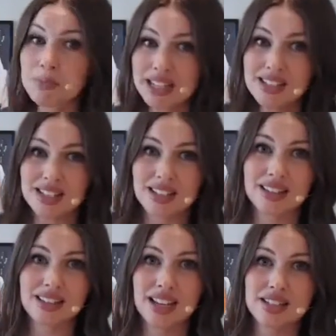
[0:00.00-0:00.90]
basic
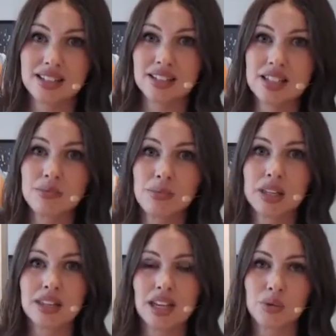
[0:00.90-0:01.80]
lessons,
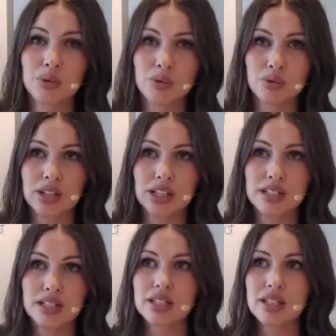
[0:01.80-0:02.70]
but they were
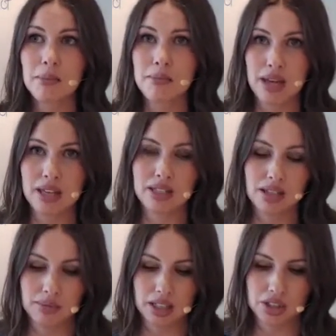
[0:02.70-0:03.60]
lessons that meant
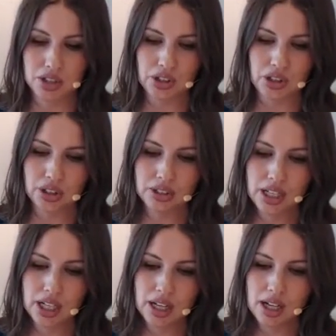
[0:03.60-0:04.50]
something to her.
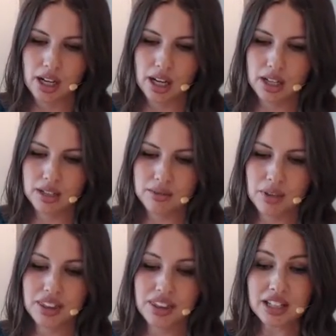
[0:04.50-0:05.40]

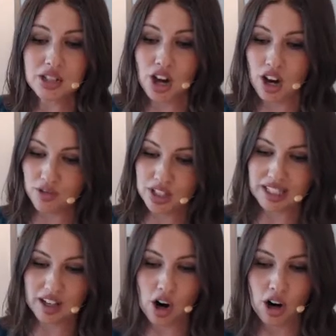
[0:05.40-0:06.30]
Things often
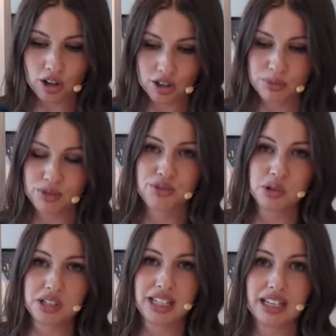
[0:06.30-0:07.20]
get harder
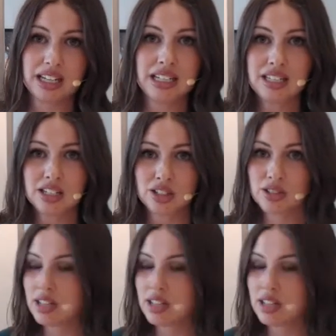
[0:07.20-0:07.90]
before they get easier.